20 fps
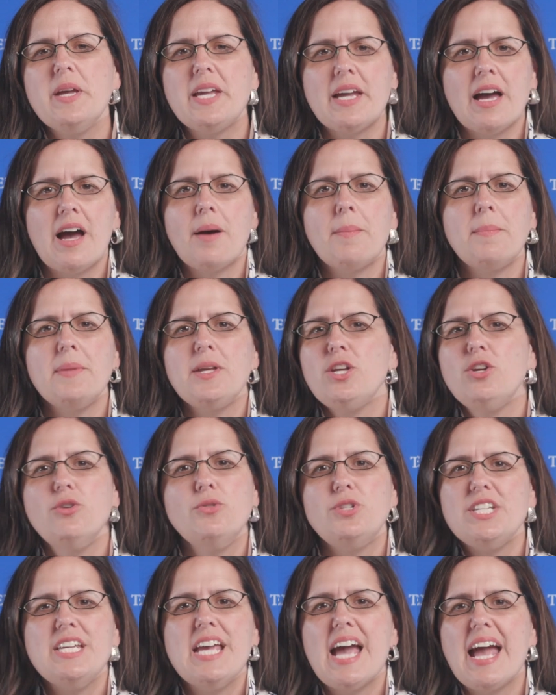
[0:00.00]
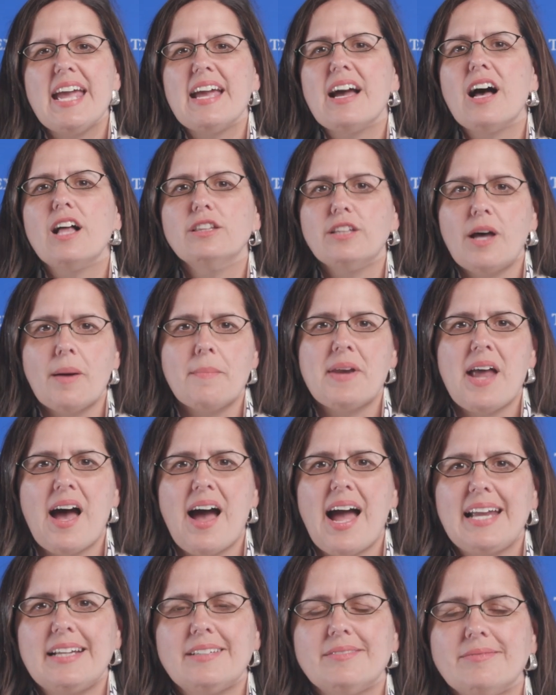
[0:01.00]
become UTA
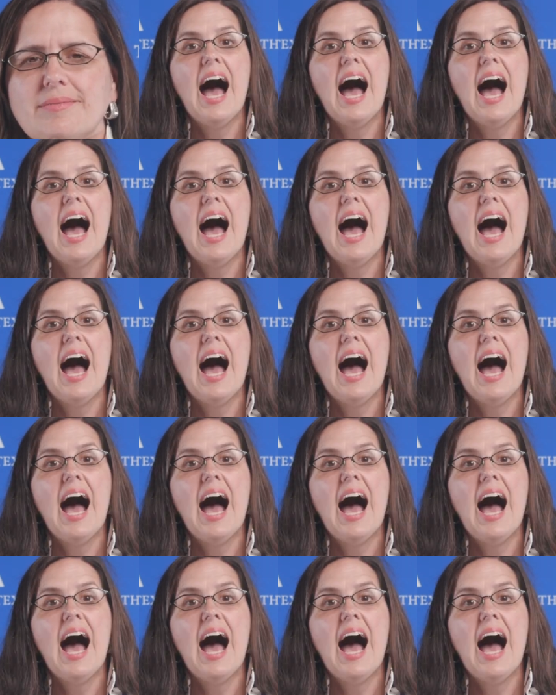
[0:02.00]
alumni.